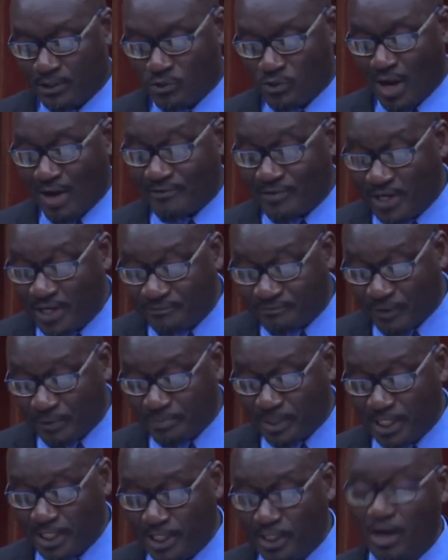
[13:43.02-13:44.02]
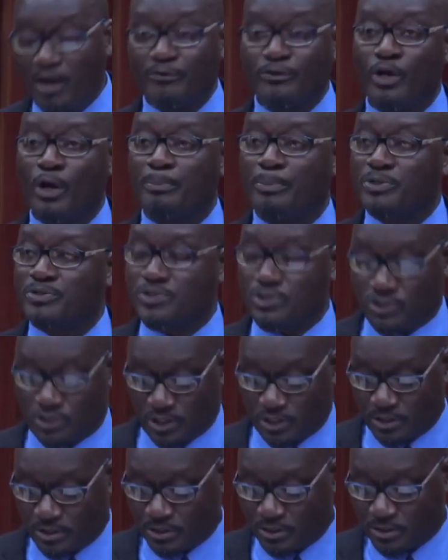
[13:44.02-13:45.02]
You have heard from the leader of the
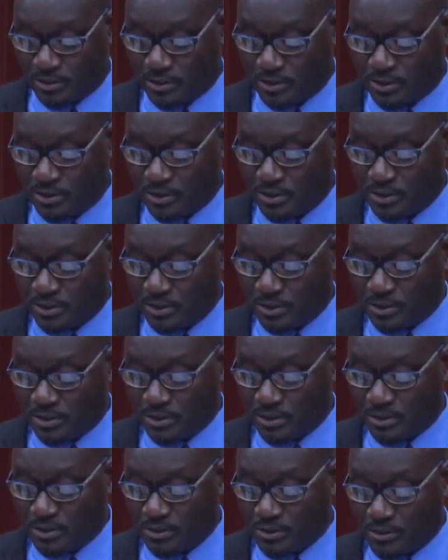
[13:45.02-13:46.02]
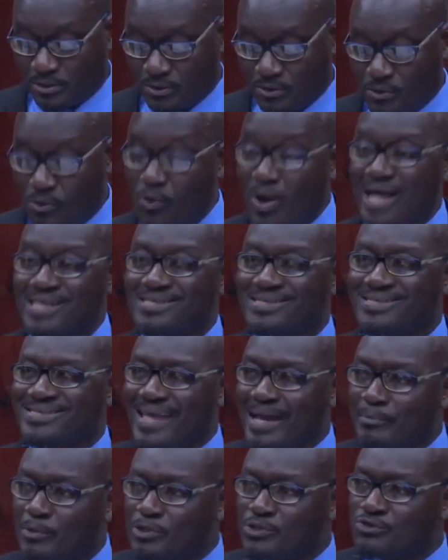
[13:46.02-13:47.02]
opposition, who has
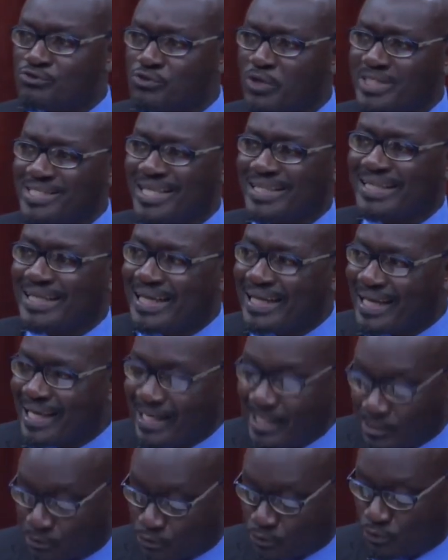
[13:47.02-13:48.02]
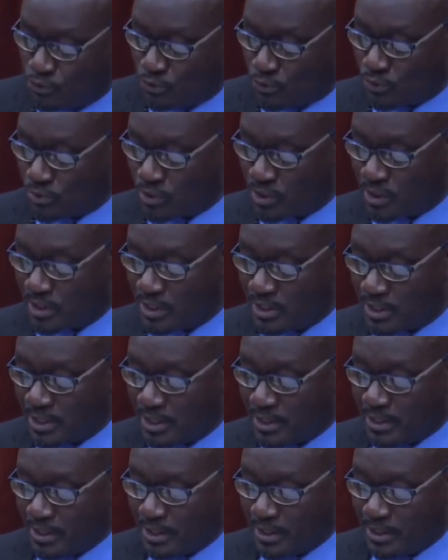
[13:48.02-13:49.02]
demonstrated clearly to you
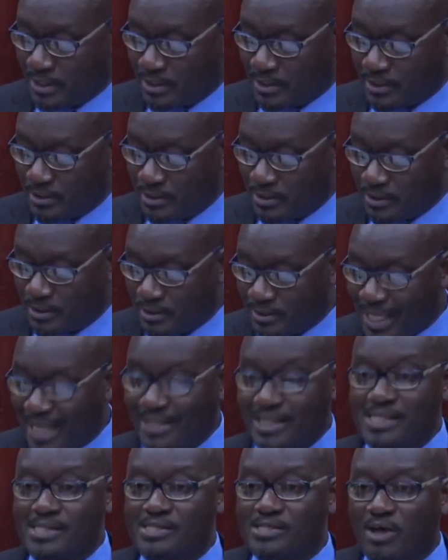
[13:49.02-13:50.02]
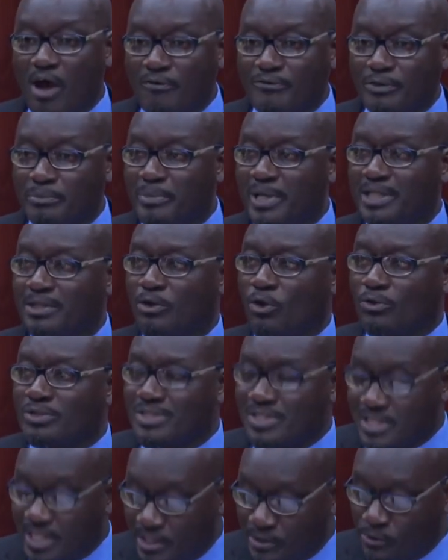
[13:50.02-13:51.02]
that this government
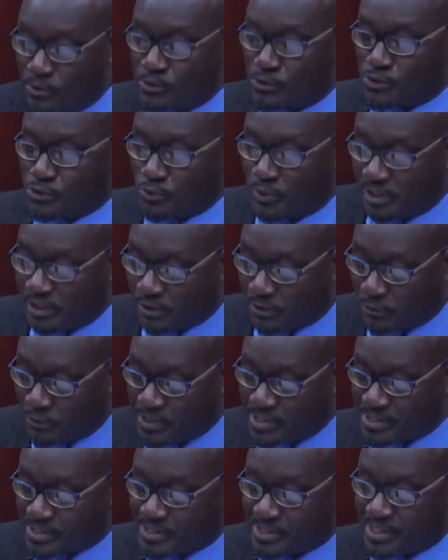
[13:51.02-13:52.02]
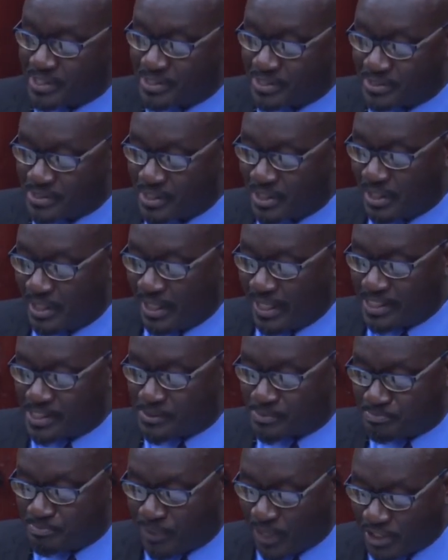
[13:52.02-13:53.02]
continues to increase
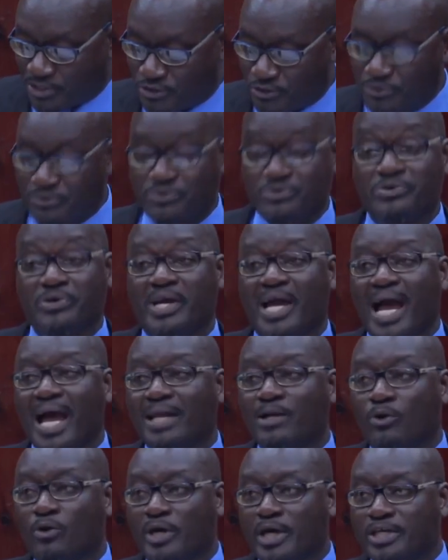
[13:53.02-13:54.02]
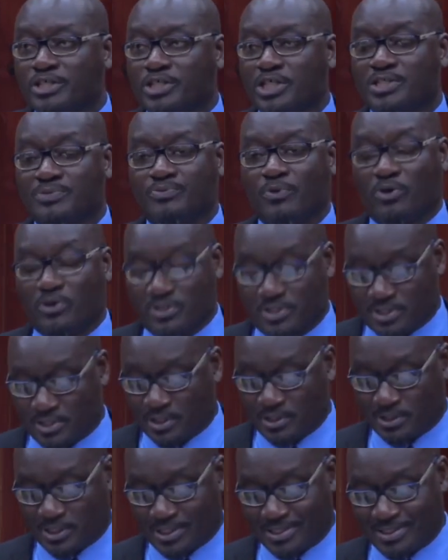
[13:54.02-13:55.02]
its budgetary allocations for
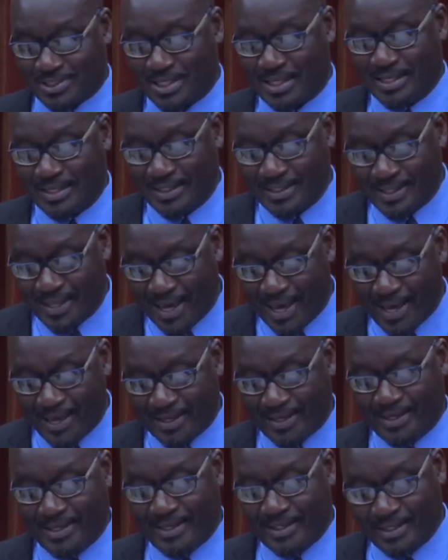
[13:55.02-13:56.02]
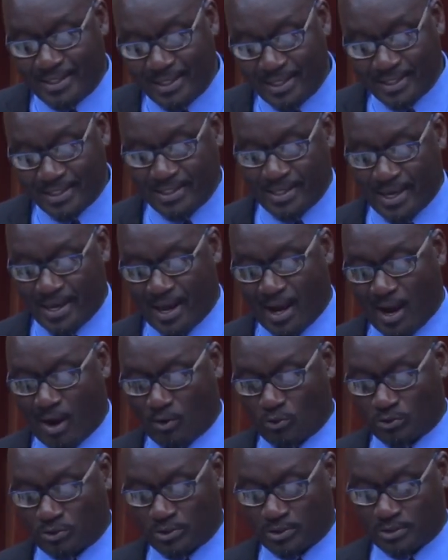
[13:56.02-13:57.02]
consultants year in, year
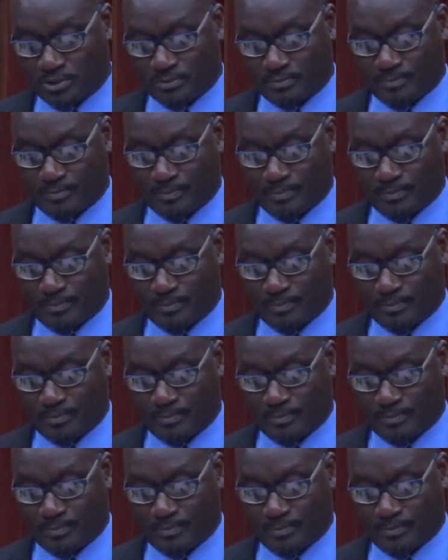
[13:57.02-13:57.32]
out.